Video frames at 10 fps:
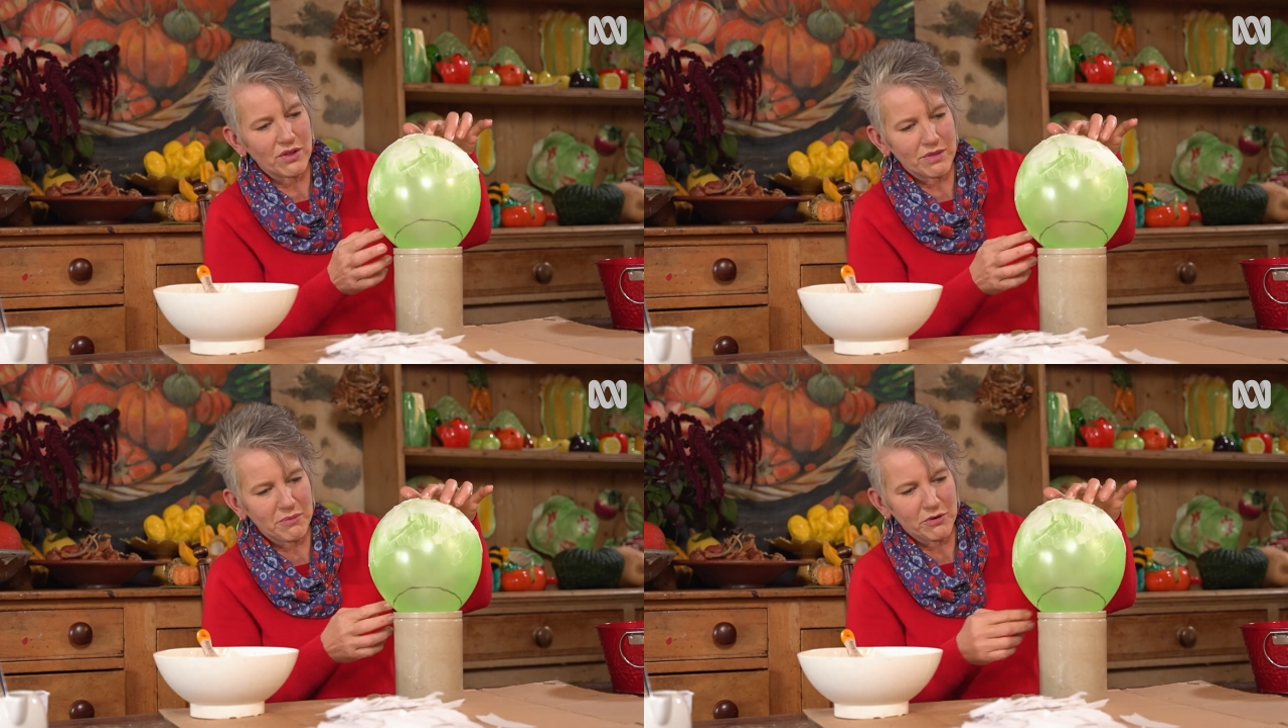
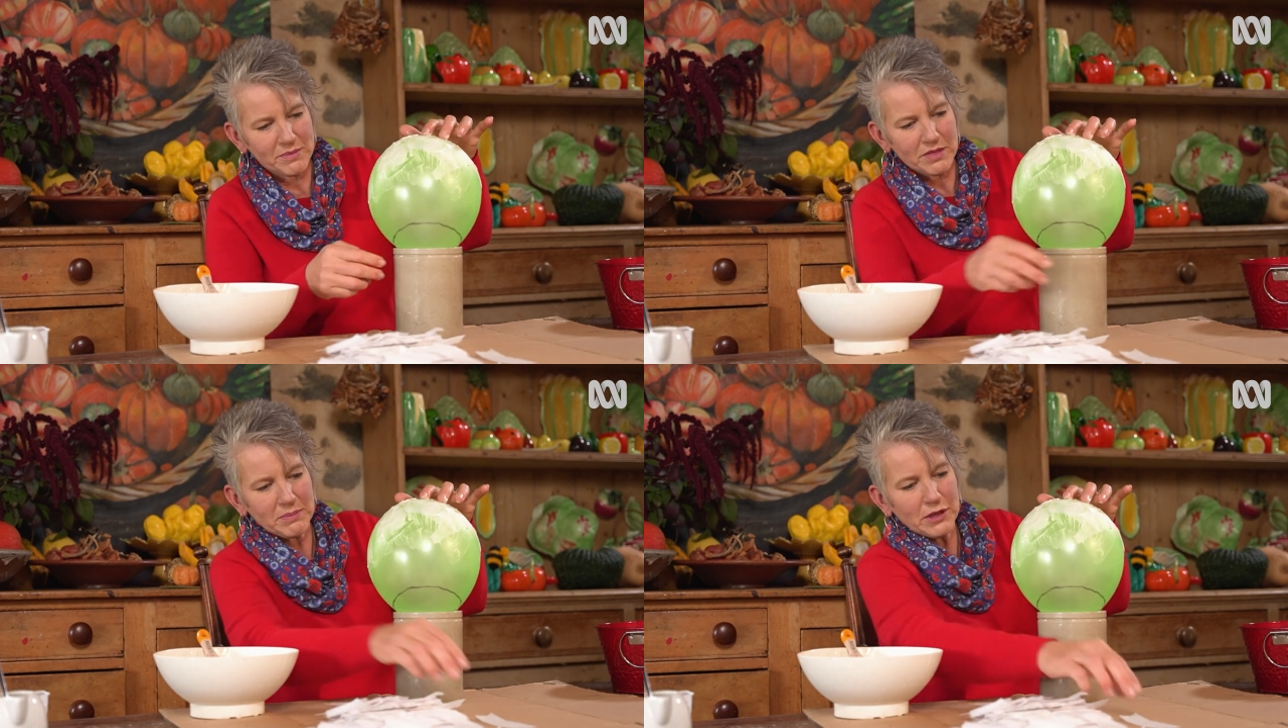on the
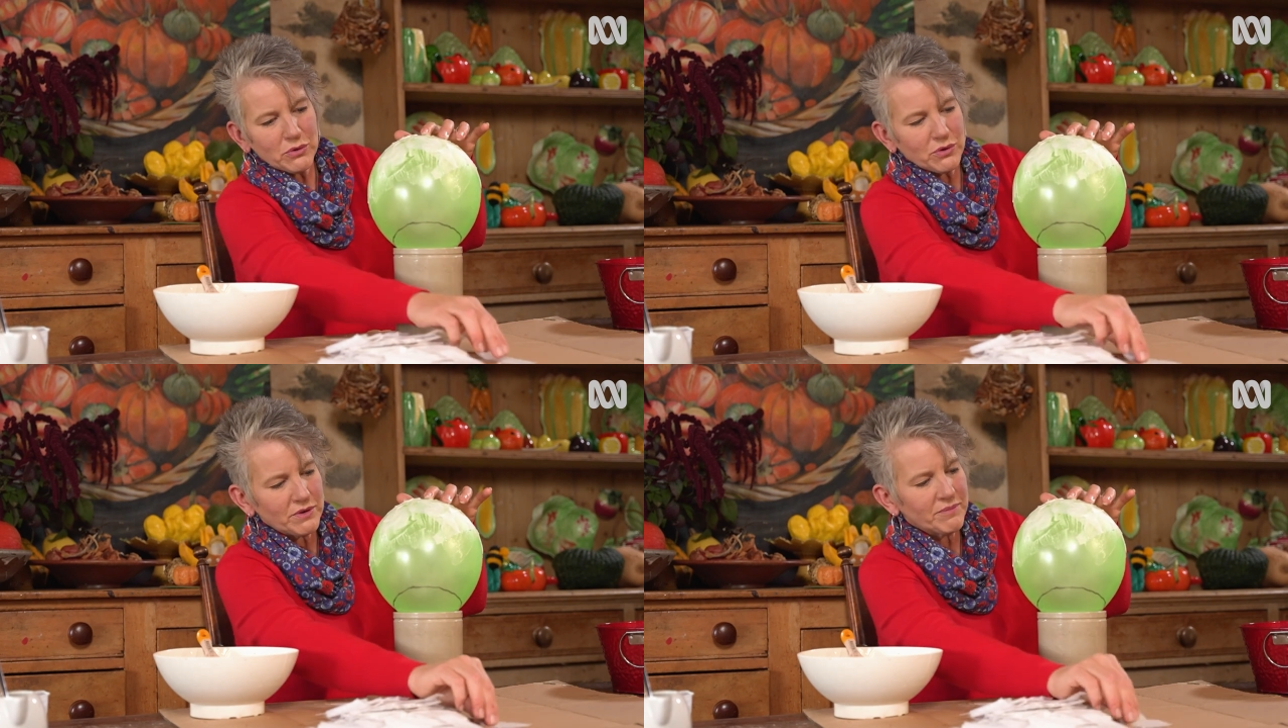bottom of the
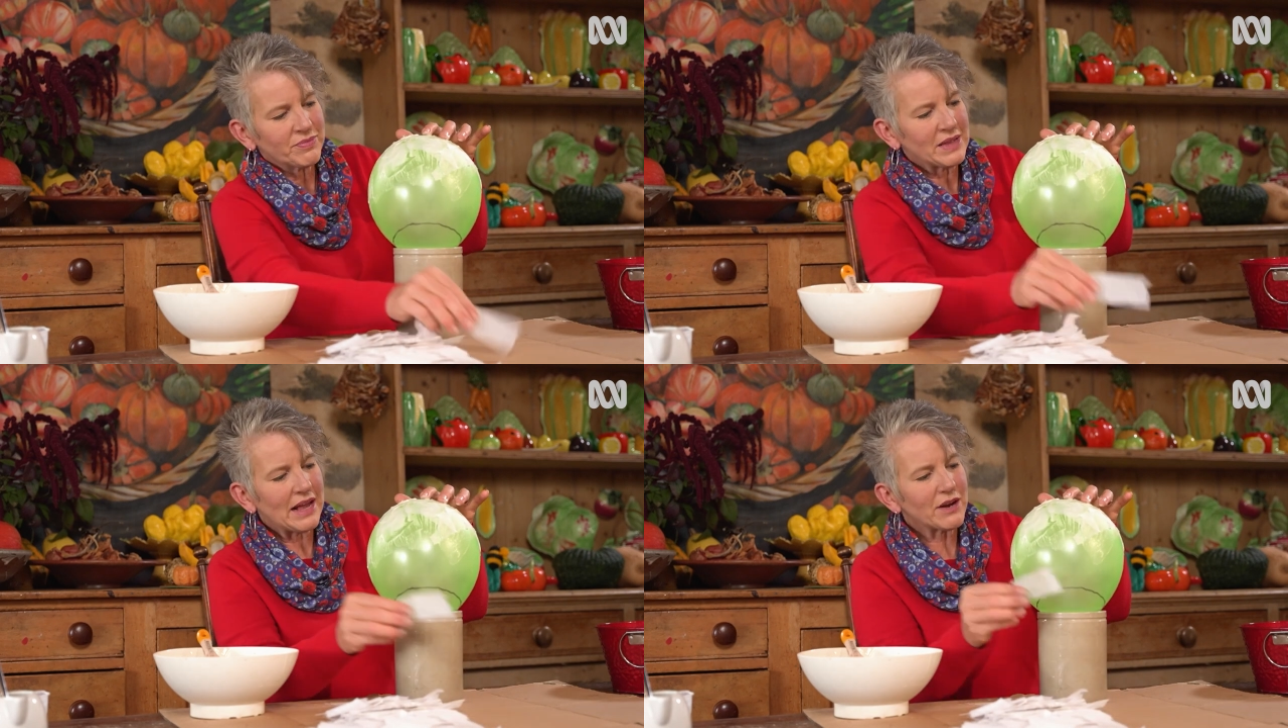balloon,
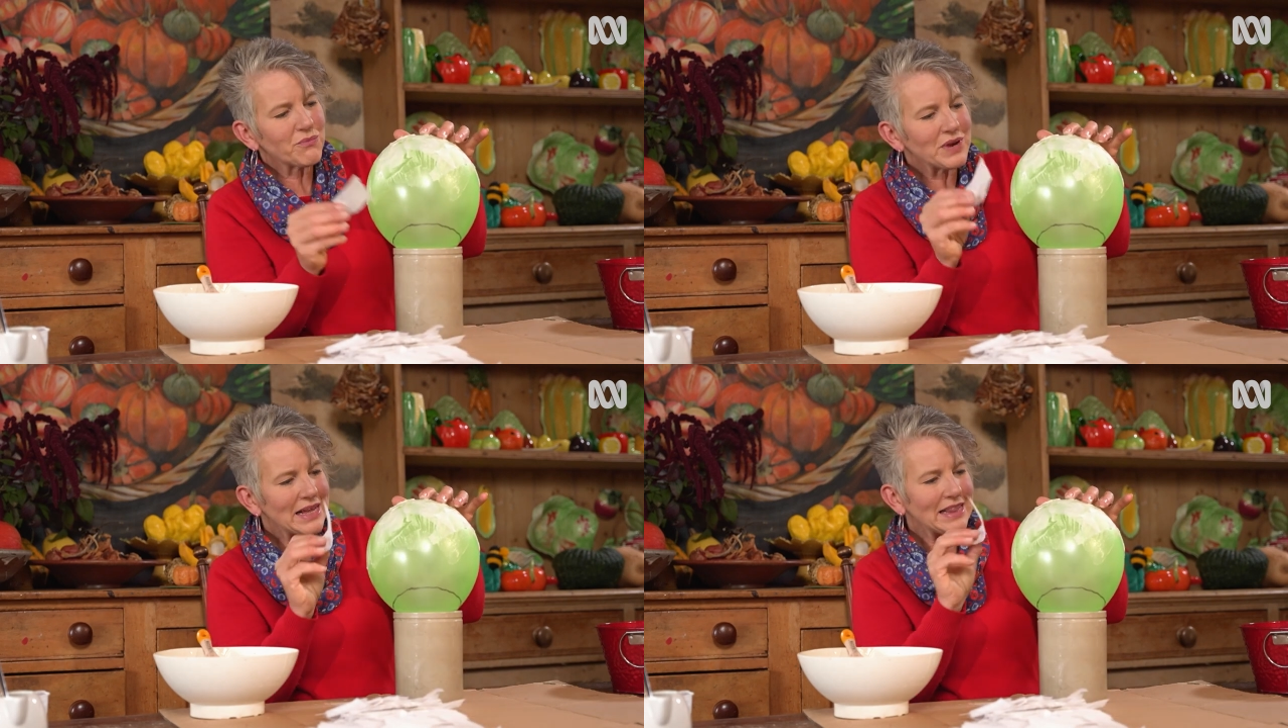and it
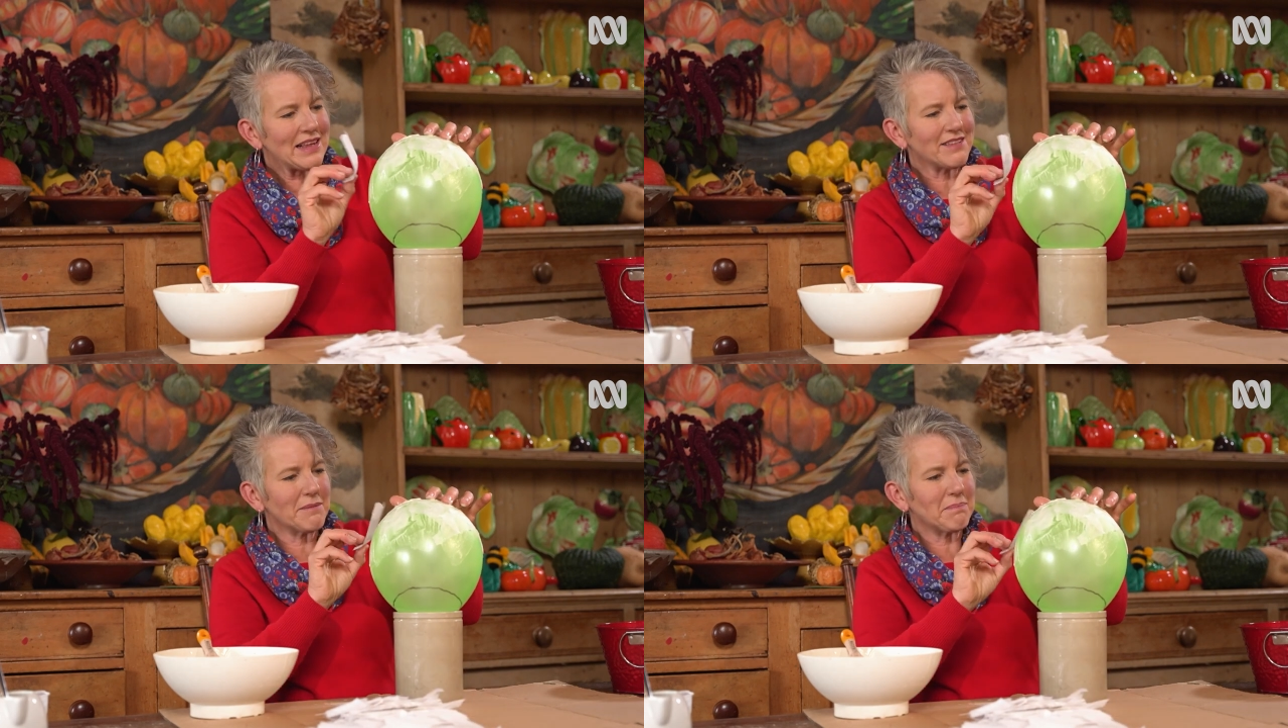really is a